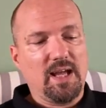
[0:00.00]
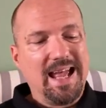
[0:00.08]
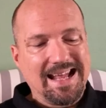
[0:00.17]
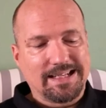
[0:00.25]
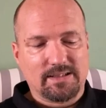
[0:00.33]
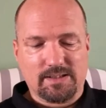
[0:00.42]

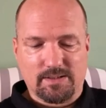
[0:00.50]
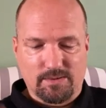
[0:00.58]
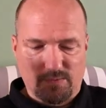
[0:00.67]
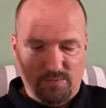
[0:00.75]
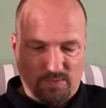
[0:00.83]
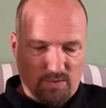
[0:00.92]

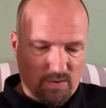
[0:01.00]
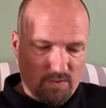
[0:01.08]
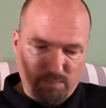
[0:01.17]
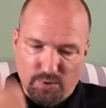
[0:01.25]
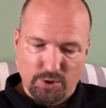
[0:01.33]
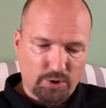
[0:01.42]
axe for
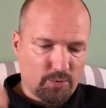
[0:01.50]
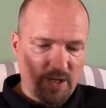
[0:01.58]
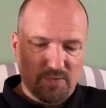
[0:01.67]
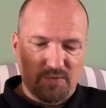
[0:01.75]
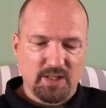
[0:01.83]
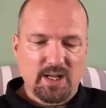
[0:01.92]

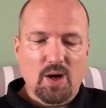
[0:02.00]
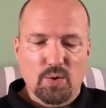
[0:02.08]
bushcrafting,